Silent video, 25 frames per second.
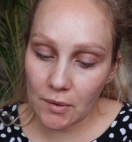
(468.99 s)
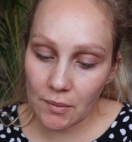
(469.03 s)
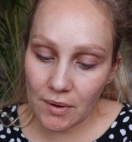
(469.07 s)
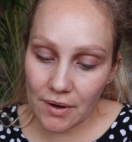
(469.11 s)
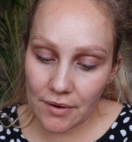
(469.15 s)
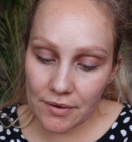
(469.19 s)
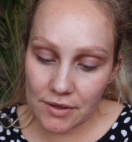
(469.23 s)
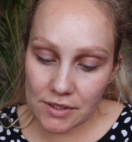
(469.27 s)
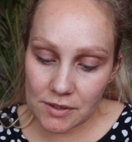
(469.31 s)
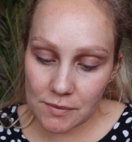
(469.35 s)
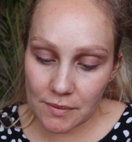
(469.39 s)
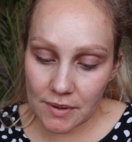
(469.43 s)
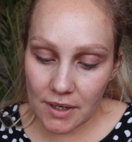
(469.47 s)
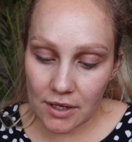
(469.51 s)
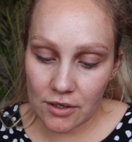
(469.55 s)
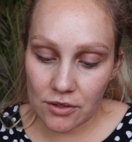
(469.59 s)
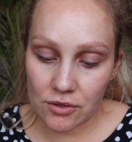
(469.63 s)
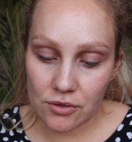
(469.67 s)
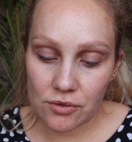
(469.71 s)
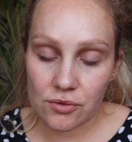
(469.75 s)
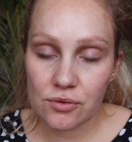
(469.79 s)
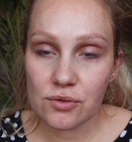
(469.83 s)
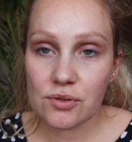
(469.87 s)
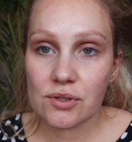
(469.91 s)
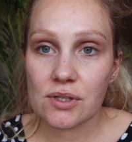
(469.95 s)
Whereas when I
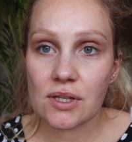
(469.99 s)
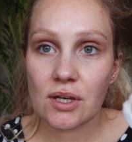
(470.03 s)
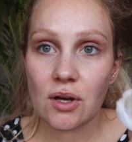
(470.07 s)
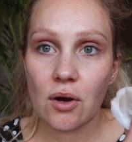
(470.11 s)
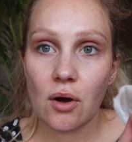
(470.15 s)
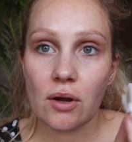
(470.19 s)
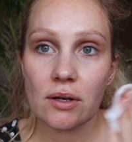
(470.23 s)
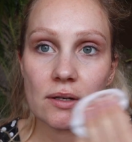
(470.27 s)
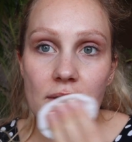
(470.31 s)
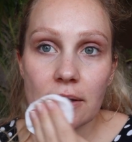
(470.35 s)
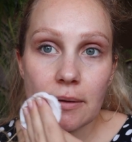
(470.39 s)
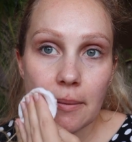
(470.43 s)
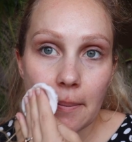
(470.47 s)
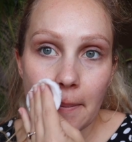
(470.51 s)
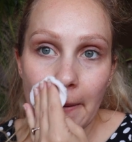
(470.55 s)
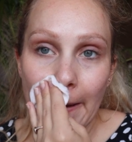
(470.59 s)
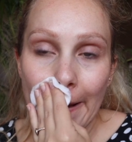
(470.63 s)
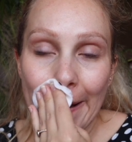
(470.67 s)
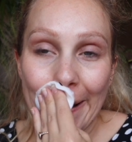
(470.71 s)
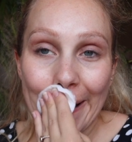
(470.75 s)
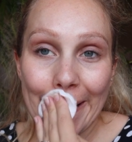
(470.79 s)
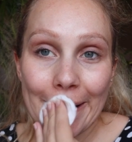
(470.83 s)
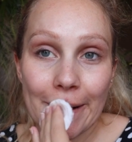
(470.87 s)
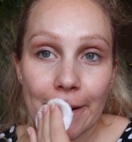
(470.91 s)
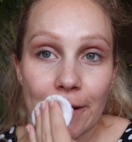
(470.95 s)
used the cotton
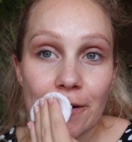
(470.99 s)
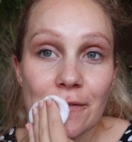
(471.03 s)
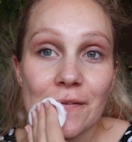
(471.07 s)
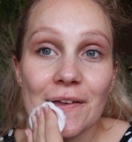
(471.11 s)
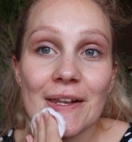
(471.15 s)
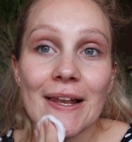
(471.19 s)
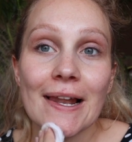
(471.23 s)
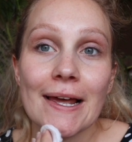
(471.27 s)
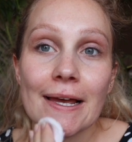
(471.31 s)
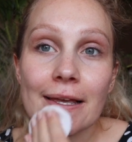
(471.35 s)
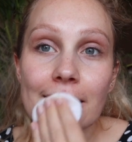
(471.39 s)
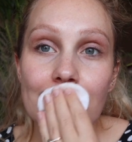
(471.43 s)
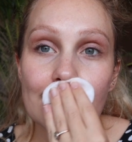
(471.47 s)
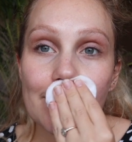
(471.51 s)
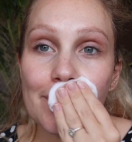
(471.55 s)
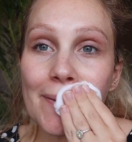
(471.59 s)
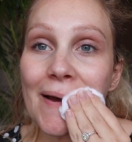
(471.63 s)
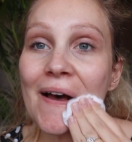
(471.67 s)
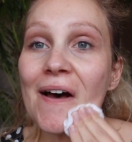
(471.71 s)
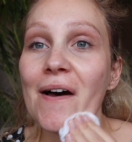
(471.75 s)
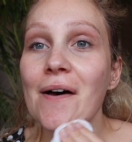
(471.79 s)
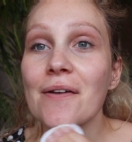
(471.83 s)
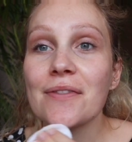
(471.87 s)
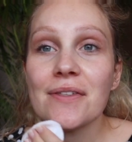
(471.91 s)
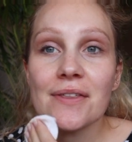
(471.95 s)
pad over like the
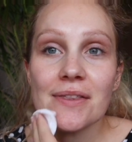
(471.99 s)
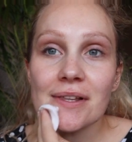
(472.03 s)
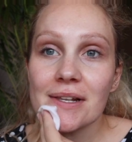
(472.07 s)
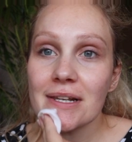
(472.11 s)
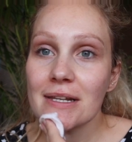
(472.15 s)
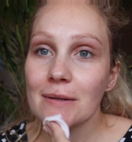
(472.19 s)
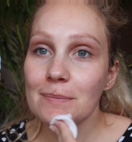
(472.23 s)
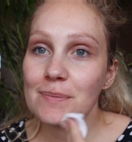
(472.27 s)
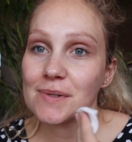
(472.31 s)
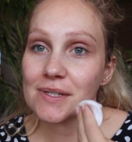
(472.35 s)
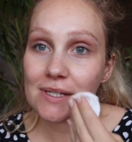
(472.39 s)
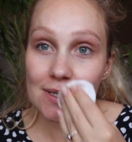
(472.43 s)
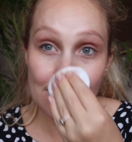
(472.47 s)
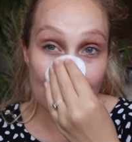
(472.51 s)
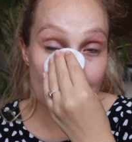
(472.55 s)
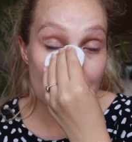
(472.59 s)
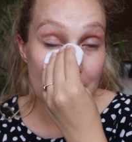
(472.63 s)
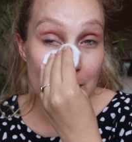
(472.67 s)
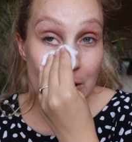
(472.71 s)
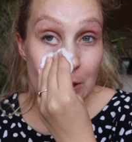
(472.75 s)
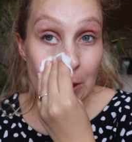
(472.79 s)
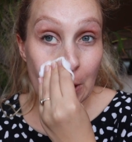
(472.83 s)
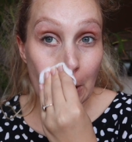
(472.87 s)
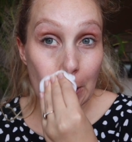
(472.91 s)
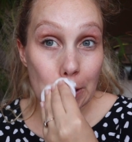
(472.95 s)
mouth and the lips, there
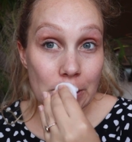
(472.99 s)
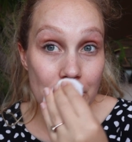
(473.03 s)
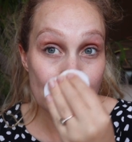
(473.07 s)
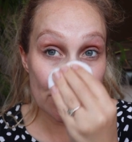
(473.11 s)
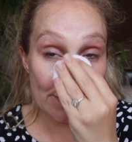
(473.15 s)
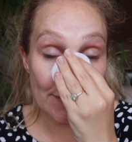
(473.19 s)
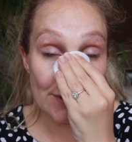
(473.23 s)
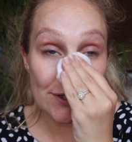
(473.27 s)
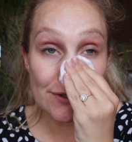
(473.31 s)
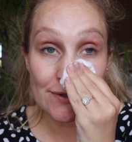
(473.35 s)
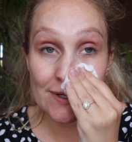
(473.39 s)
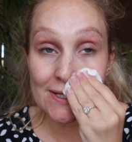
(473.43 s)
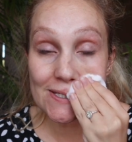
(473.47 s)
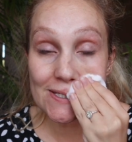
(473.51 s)
was not too much